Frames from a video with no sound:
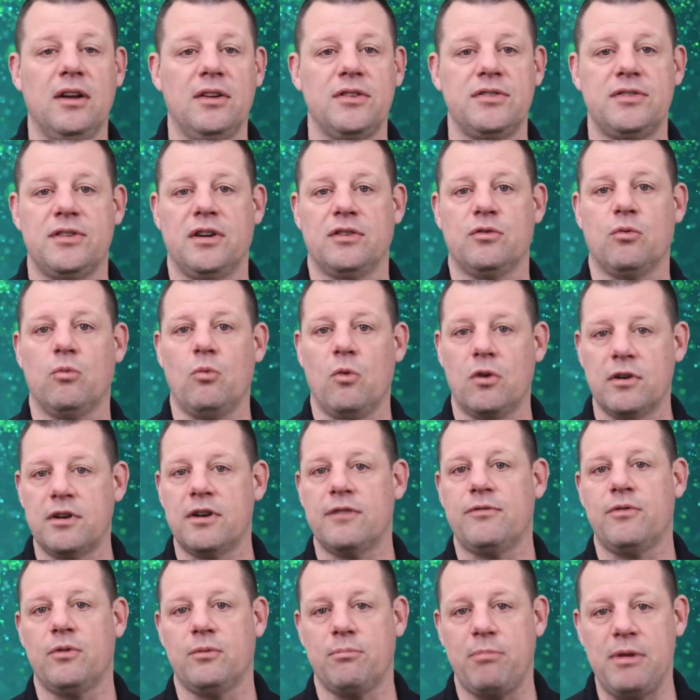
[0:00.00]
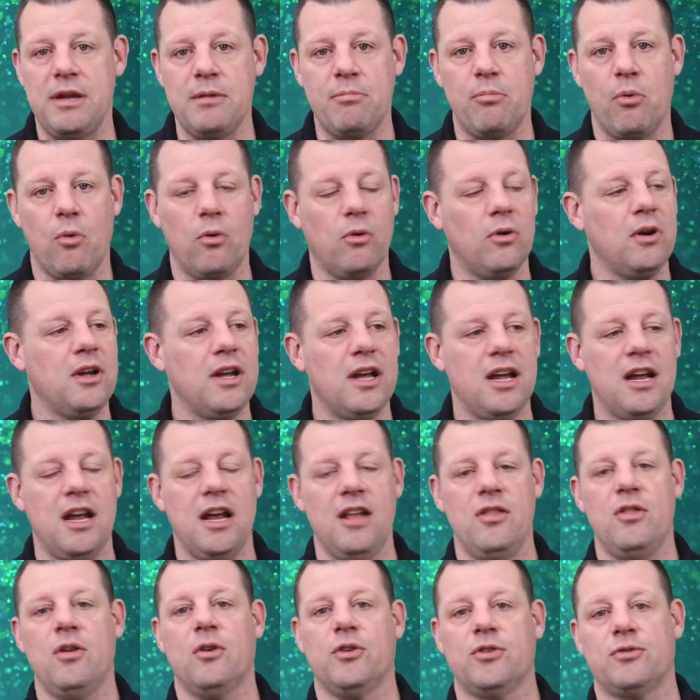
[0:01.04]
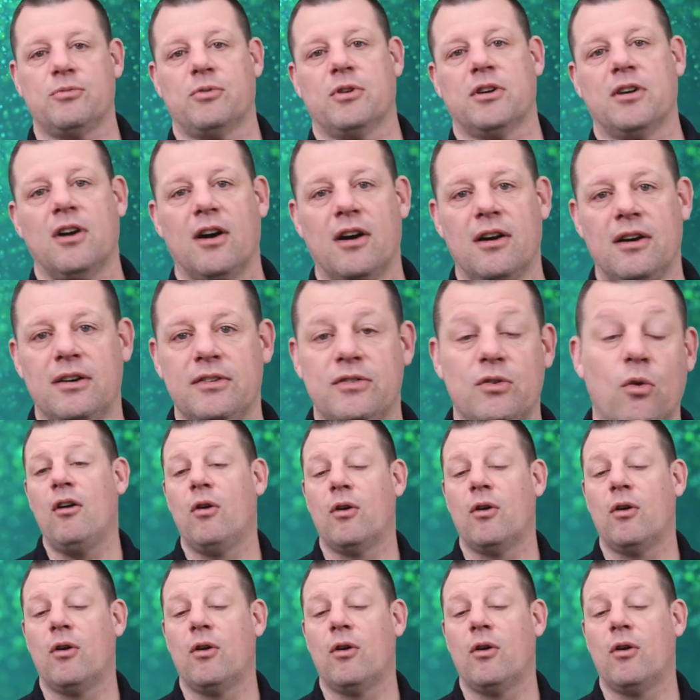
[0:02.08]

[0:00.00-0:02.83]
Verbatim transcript: such wonderful people in those regards